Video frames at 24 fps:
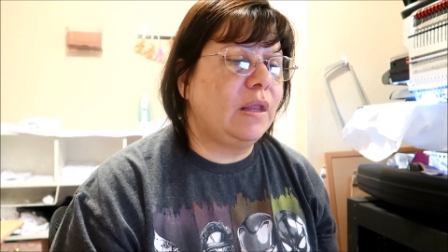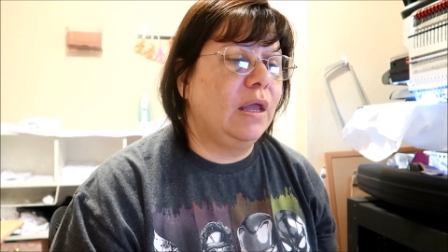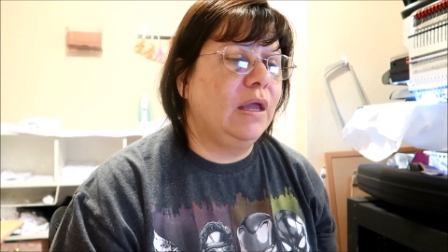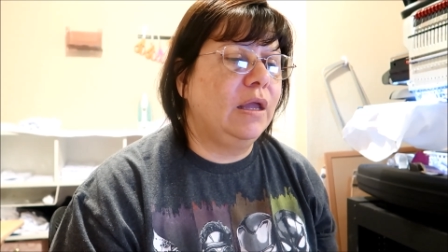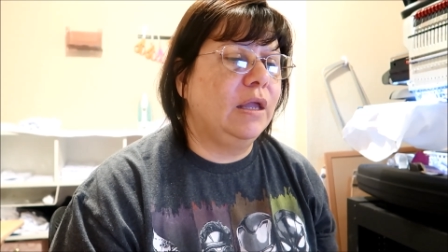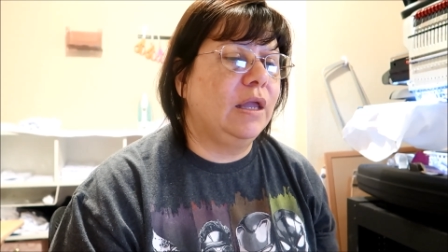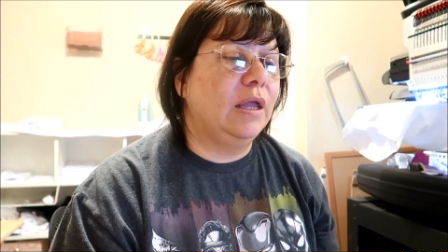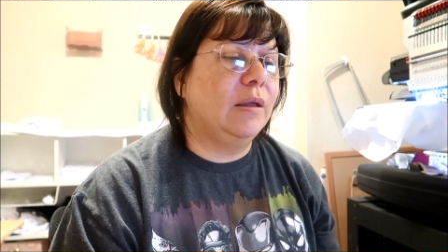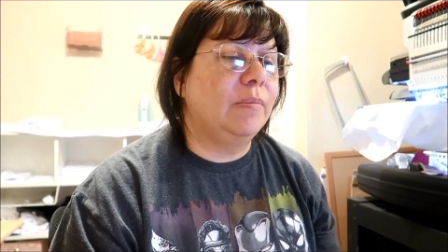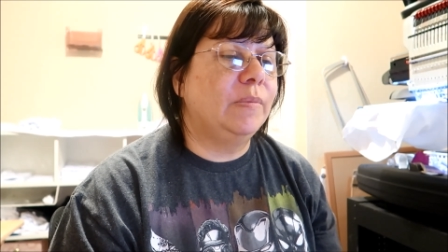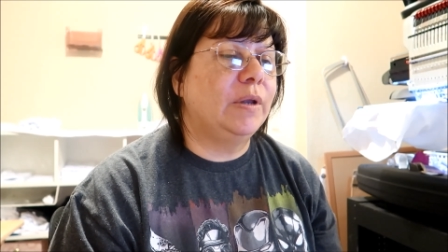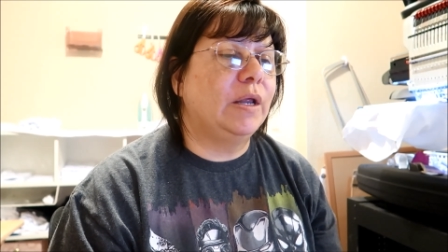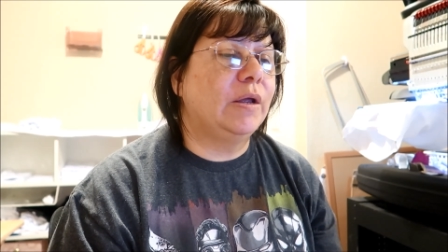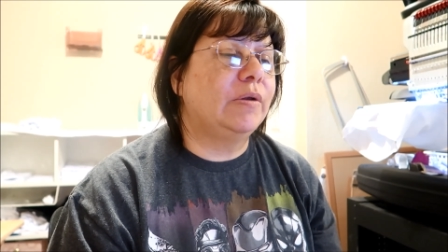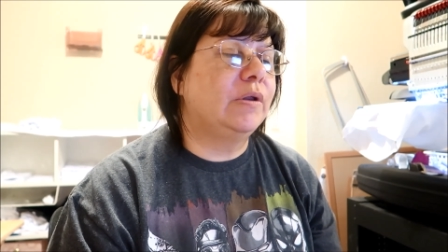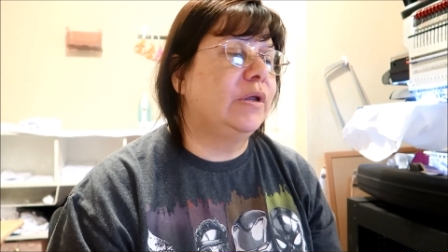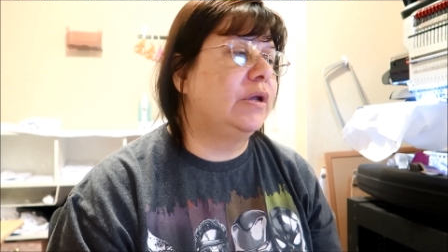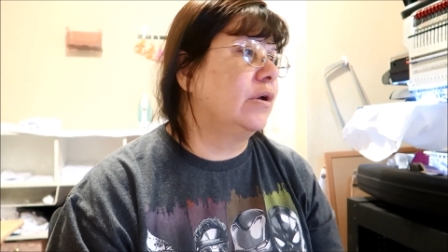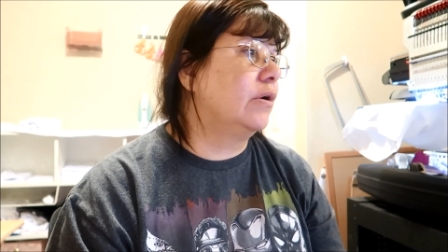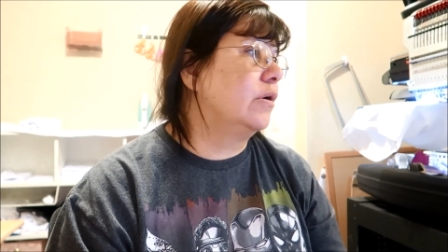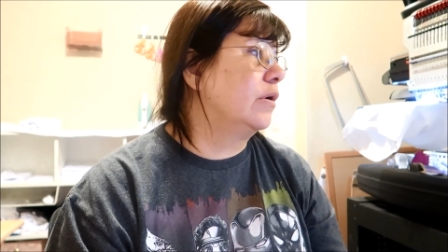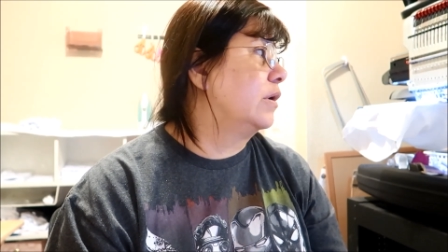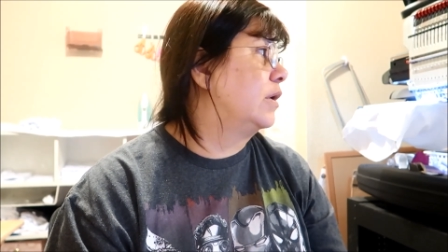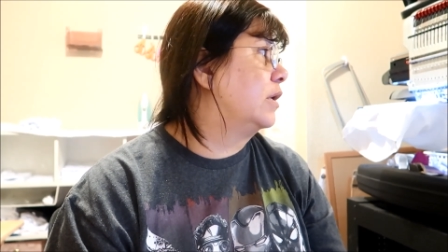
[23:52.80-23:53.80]
I came down
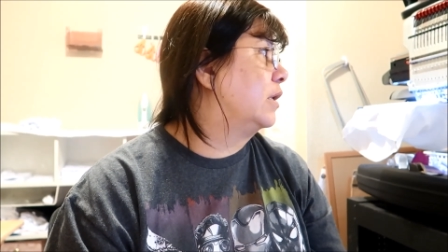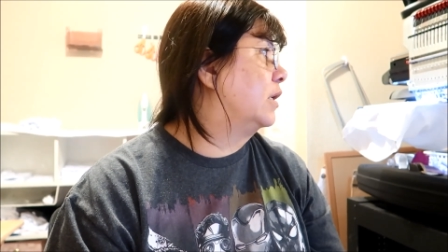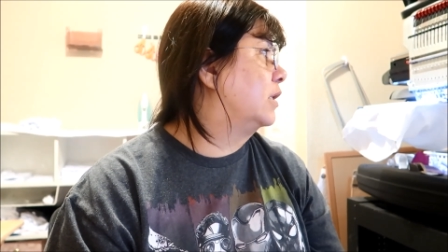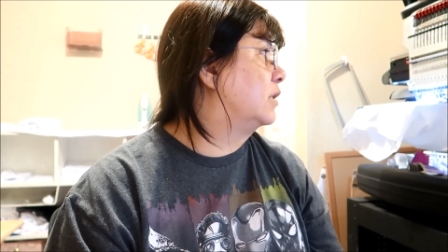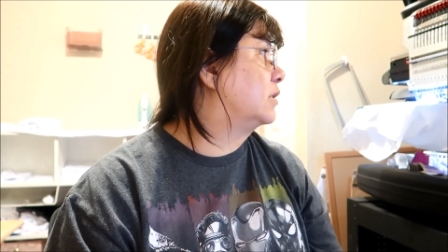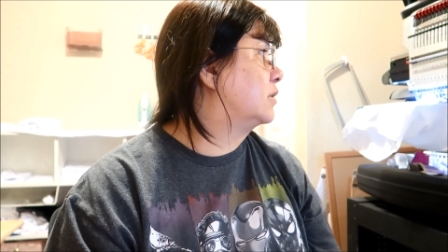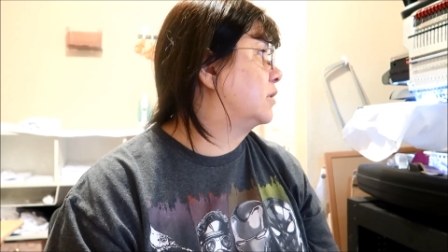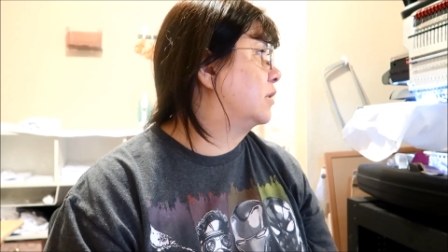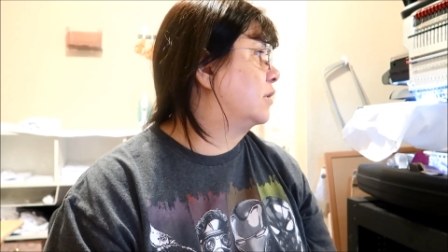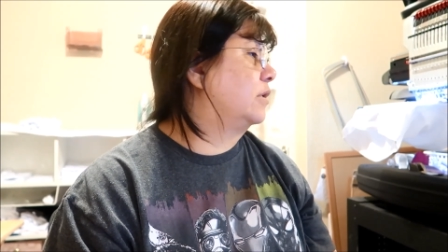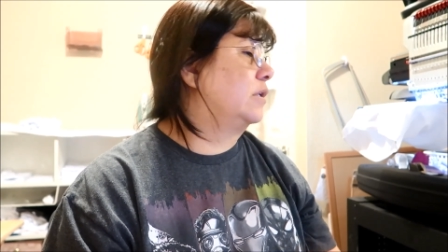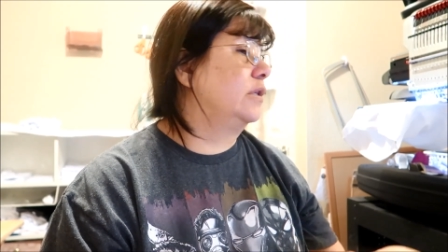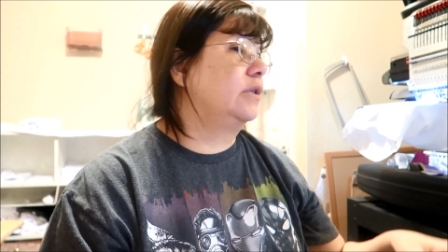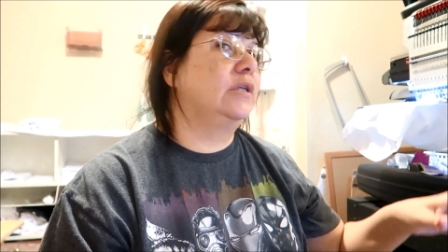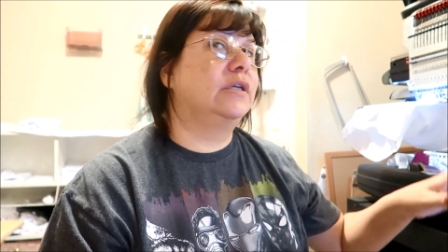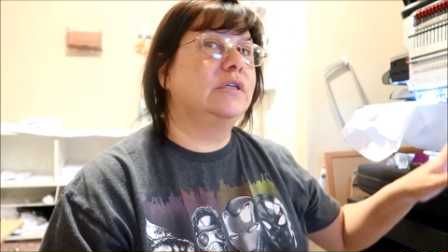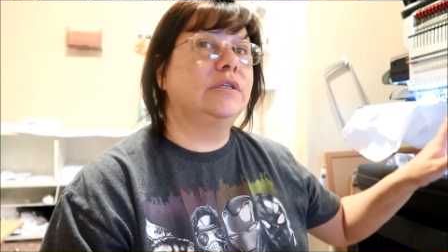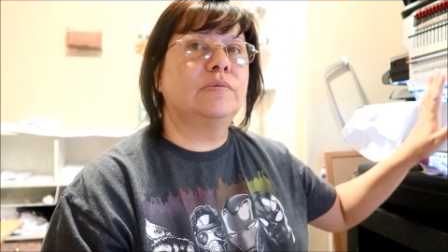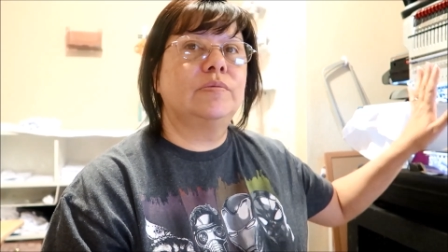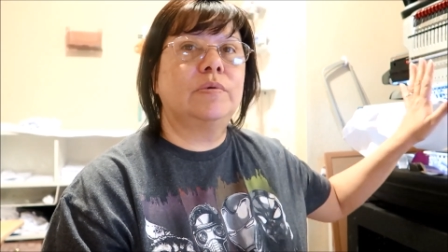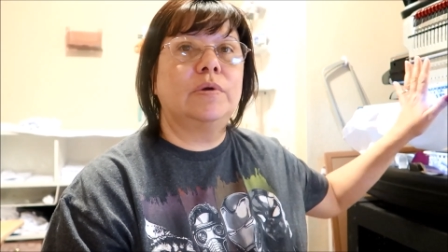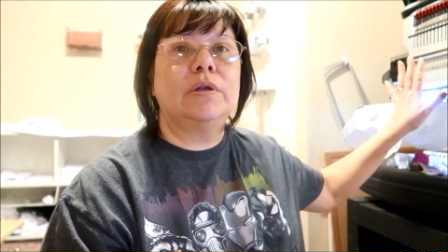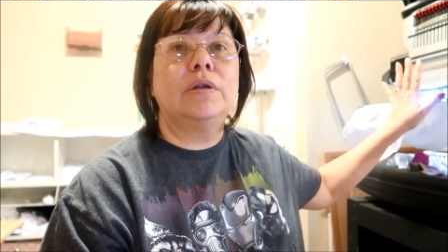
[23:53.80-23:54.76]
here and I started this